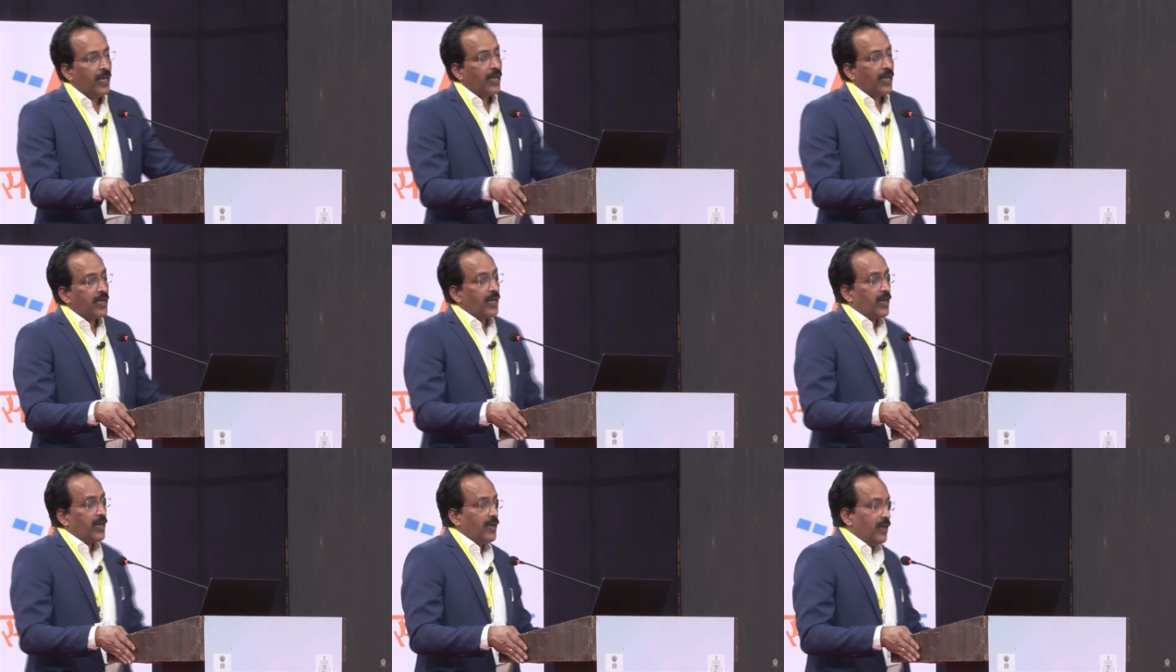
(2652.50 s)

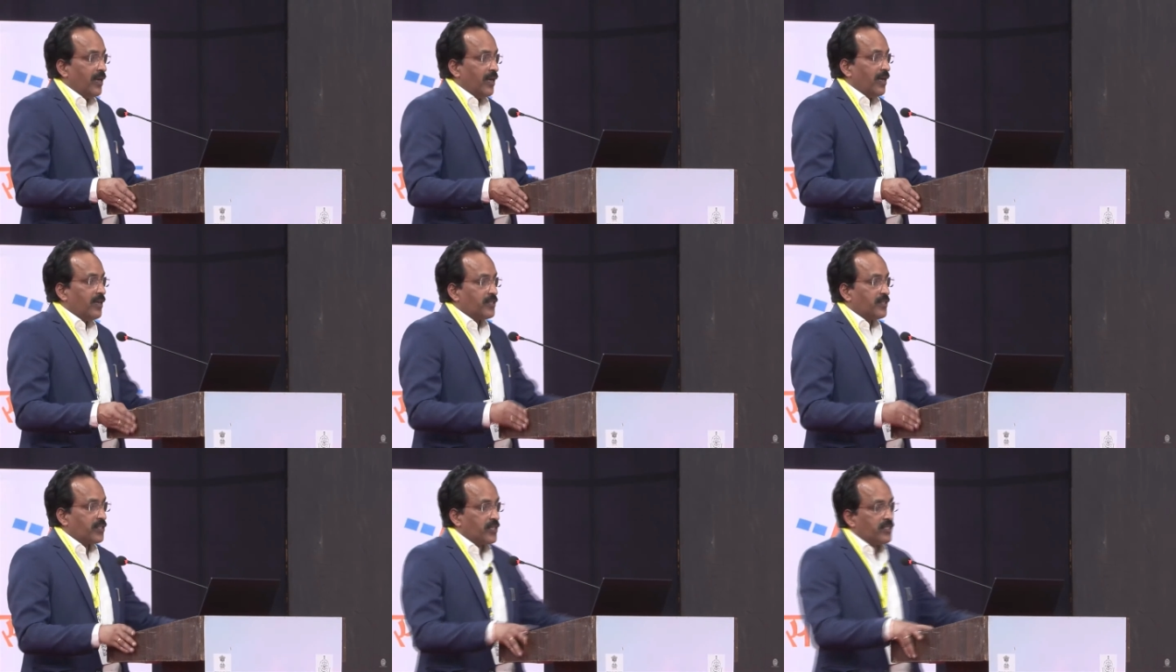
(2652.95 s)
Currently
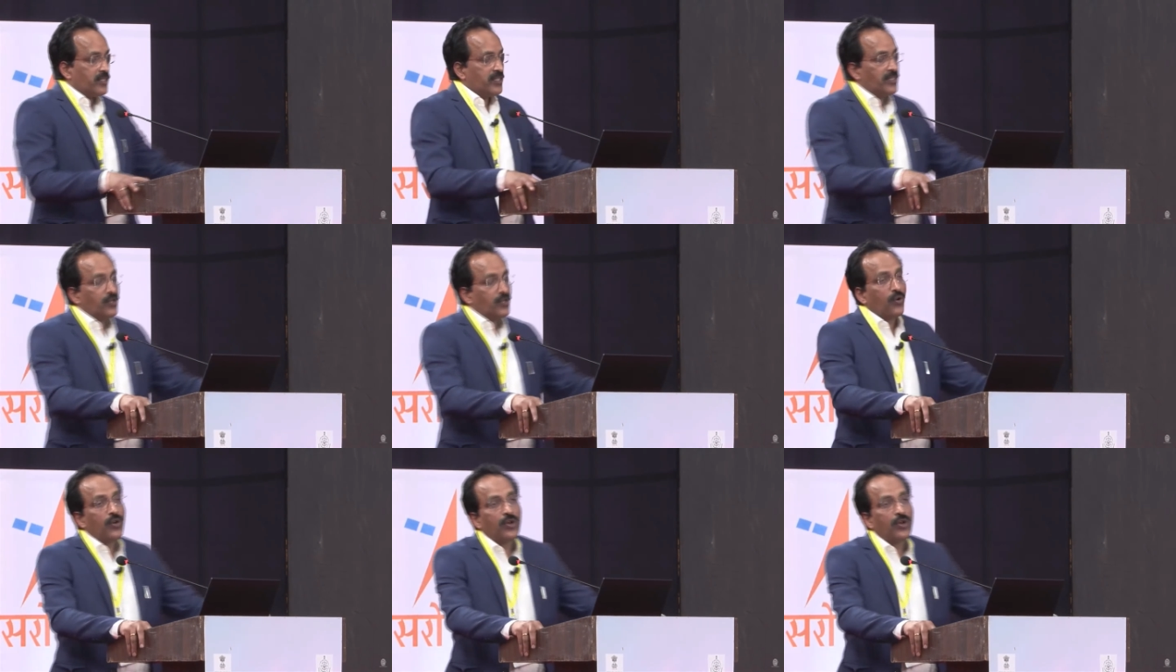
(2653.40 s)
a
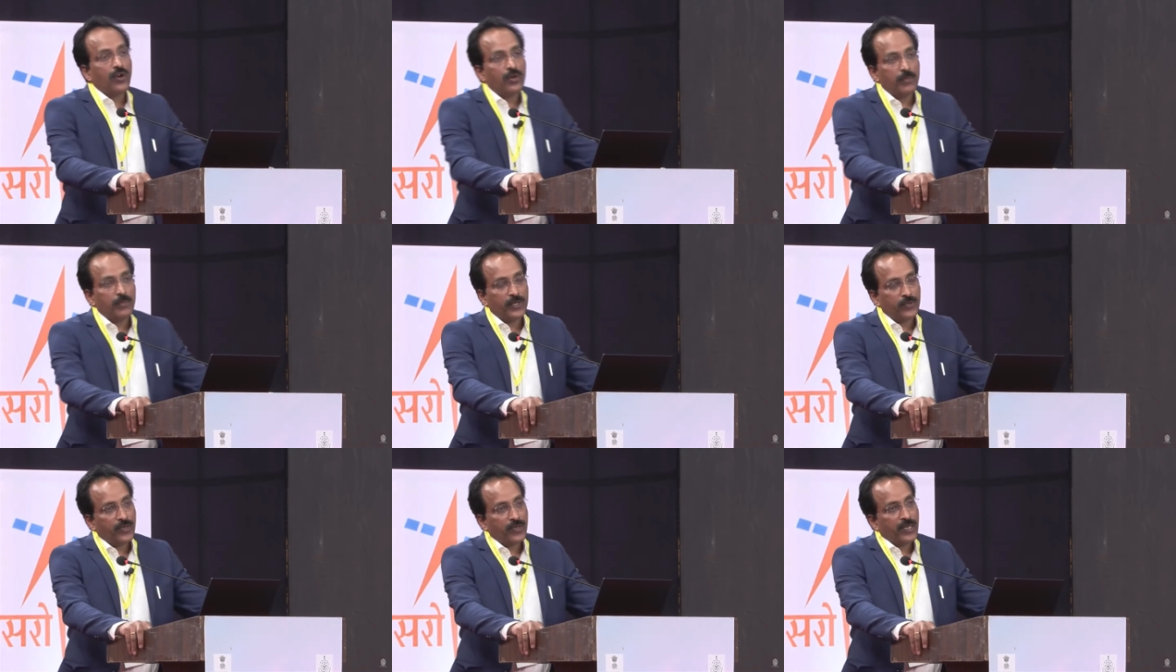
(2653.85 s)
discussion is going
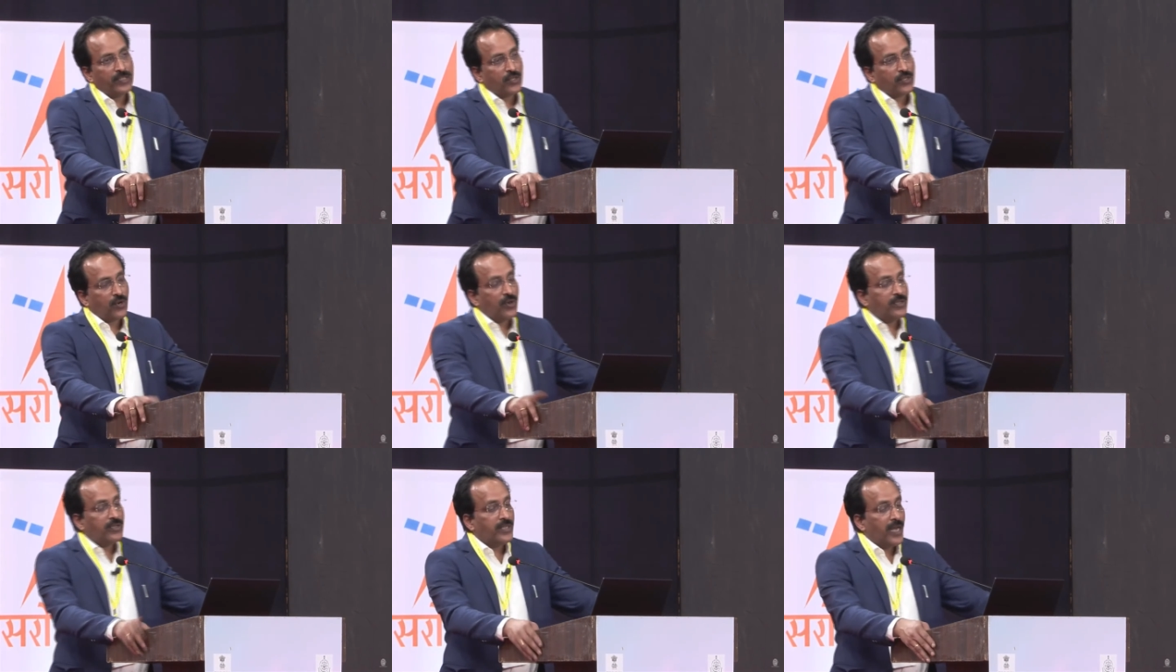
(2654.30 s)
on between
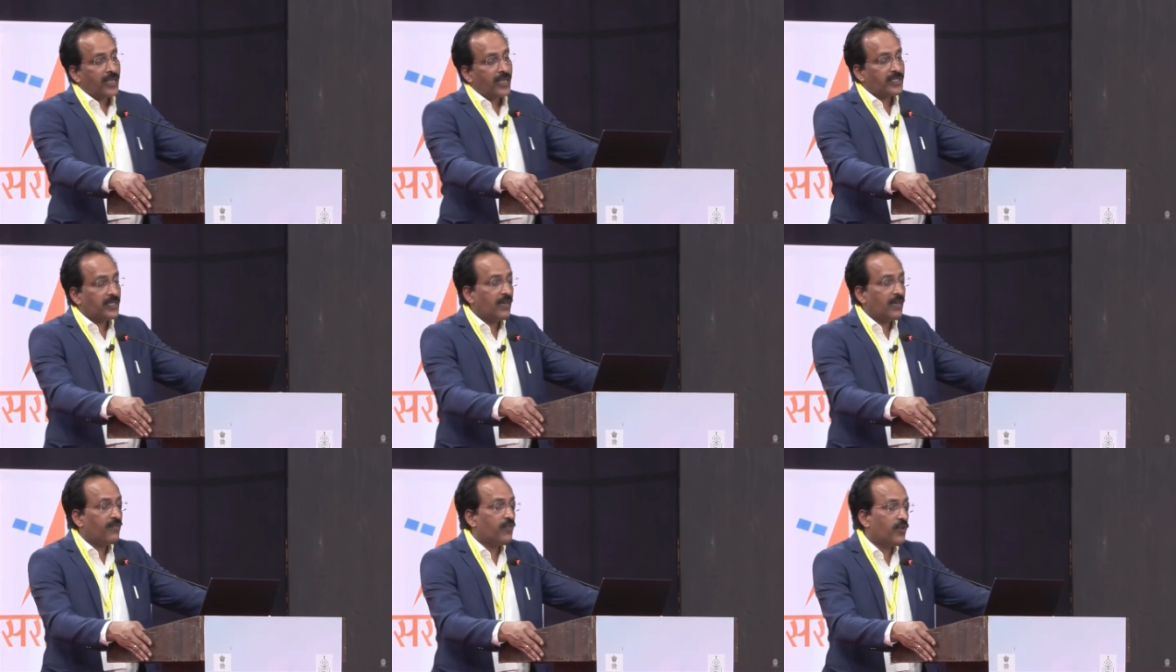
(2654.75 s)
ISRO and
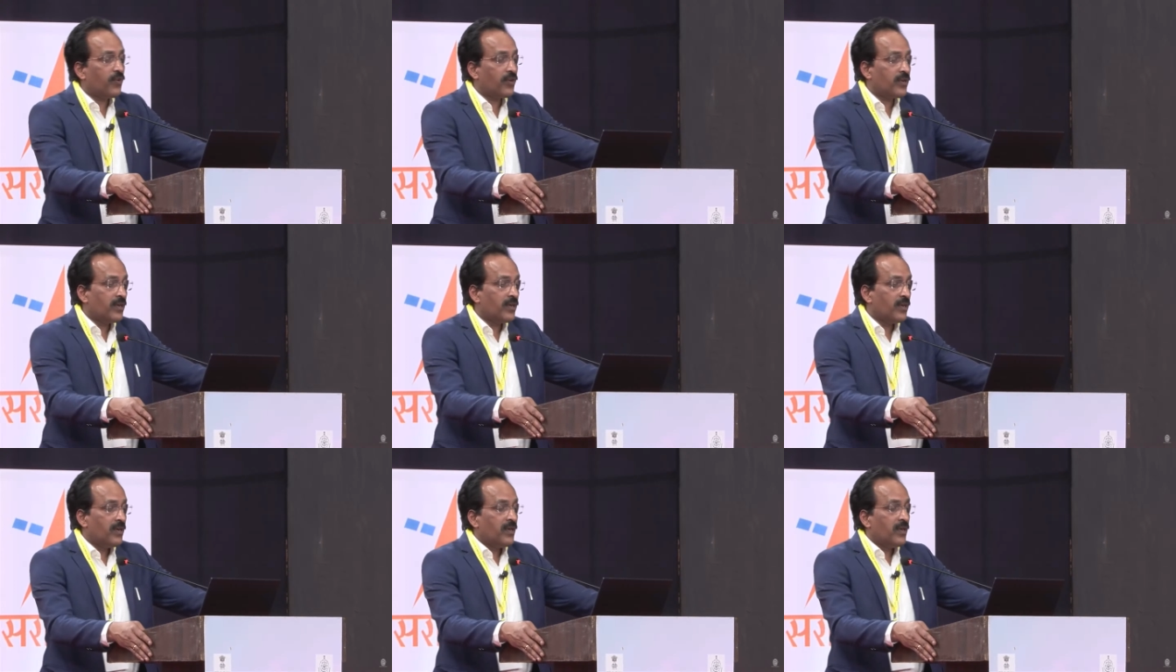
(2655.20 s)
JAXA
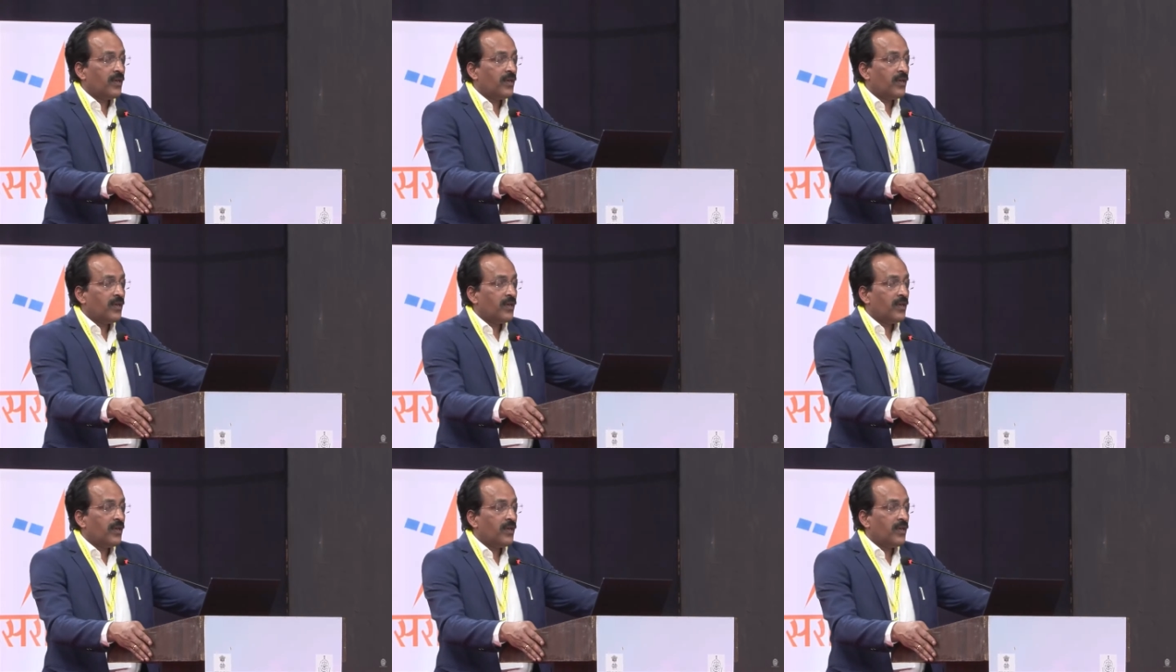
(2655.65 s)
for